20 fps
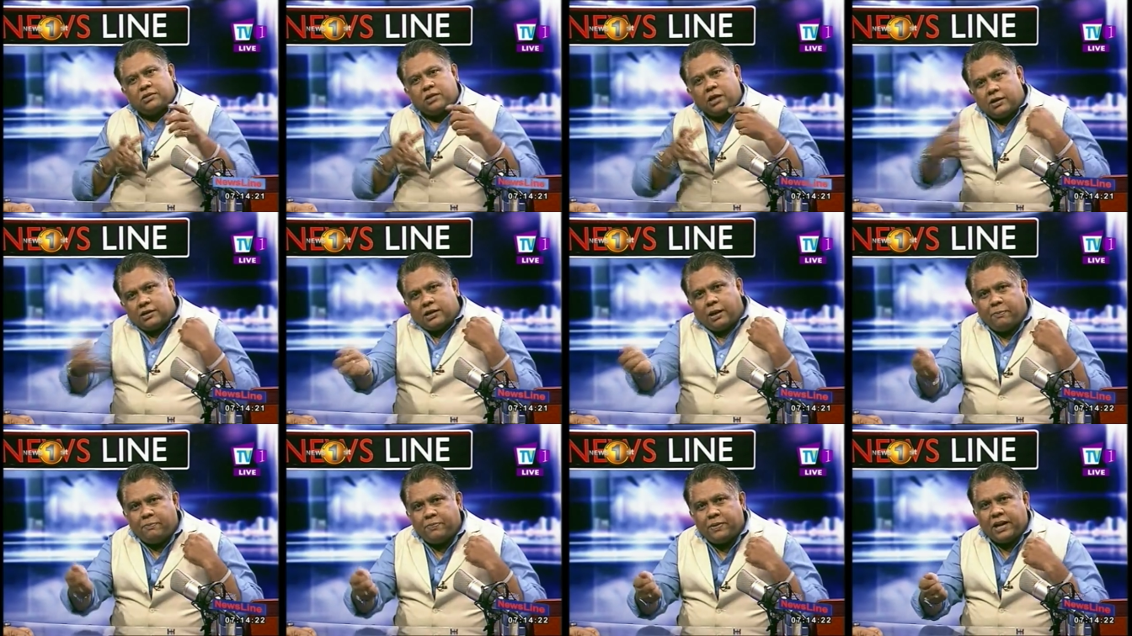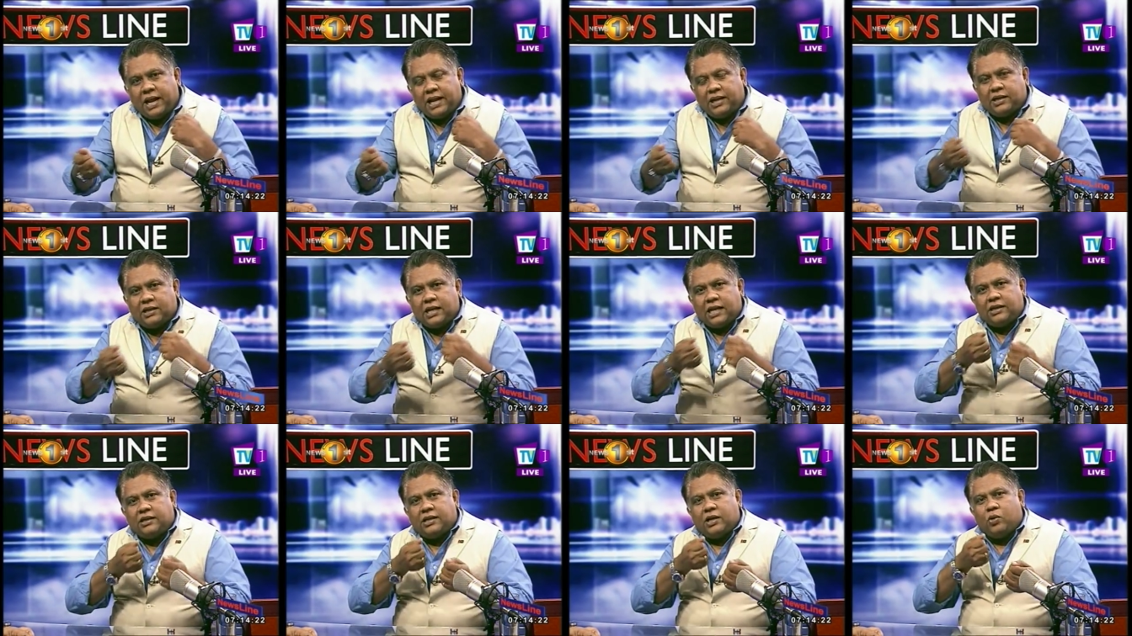uh, jumping like
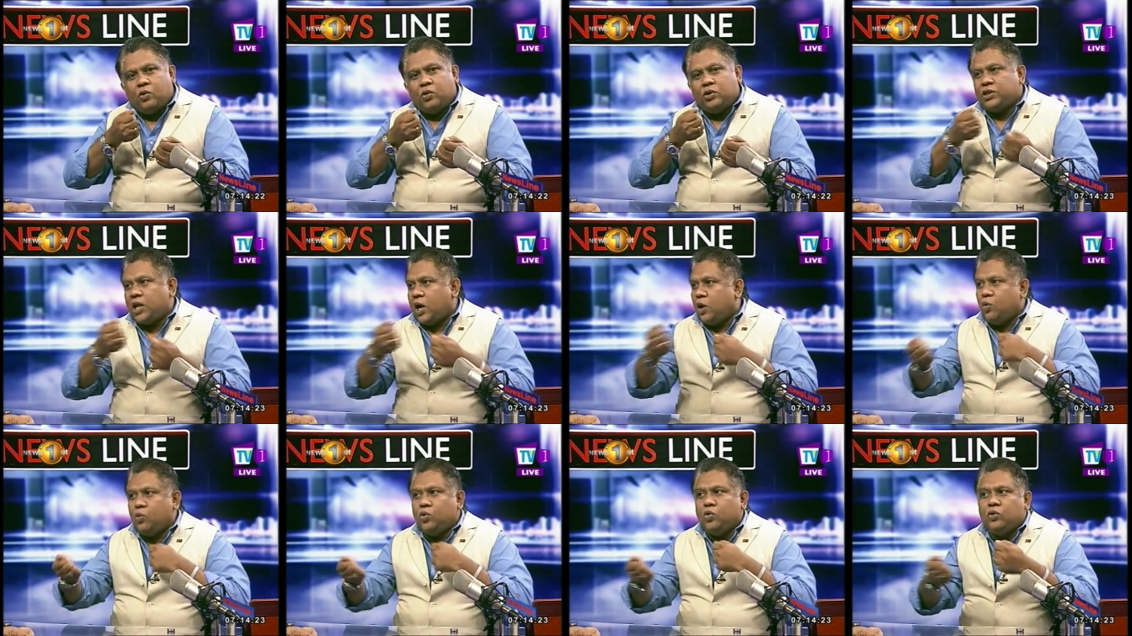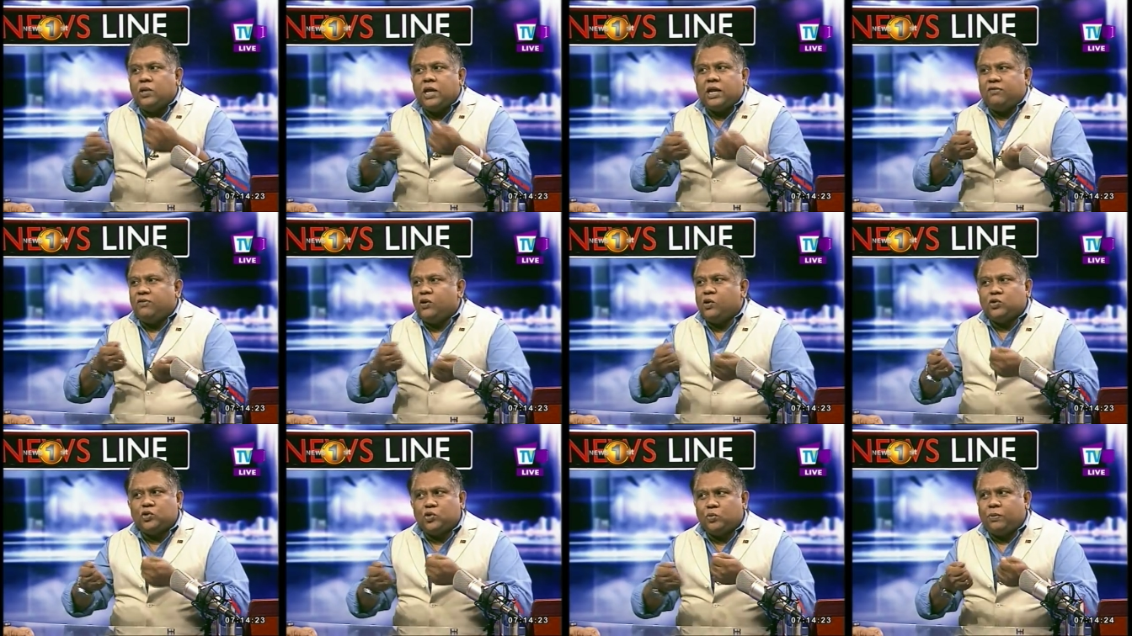that uh, old chakudu that
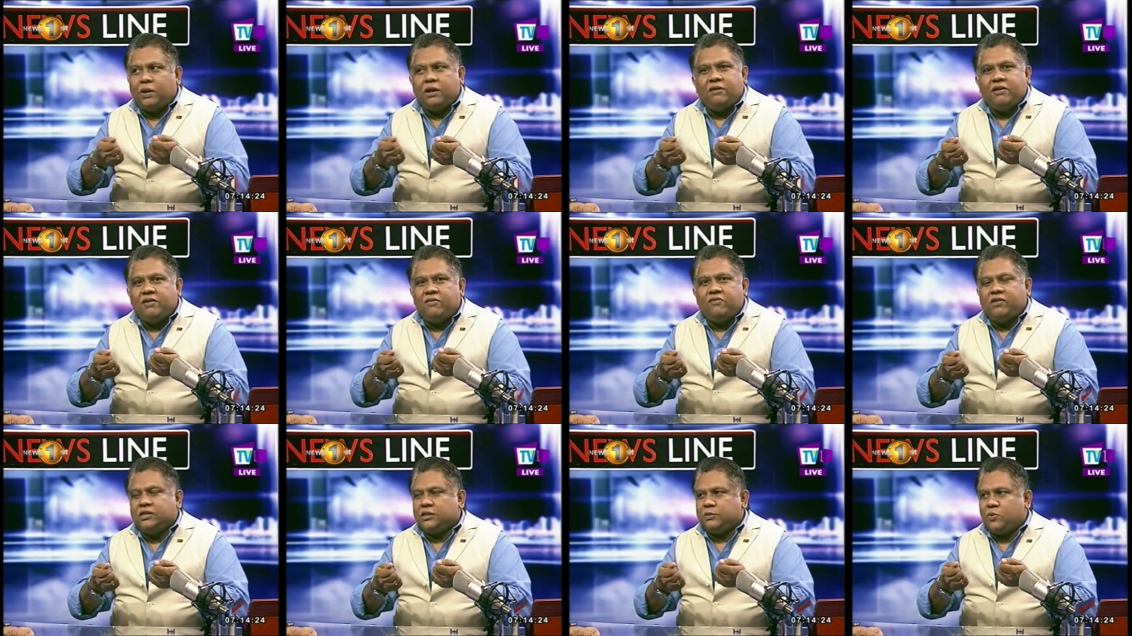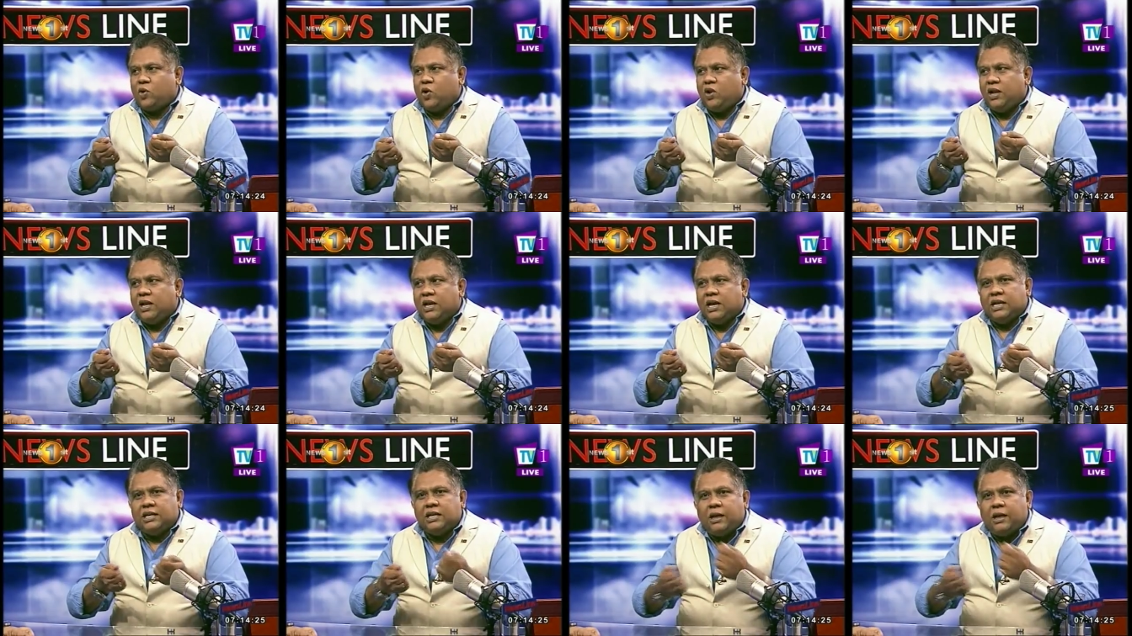we used to play when we were small, mm.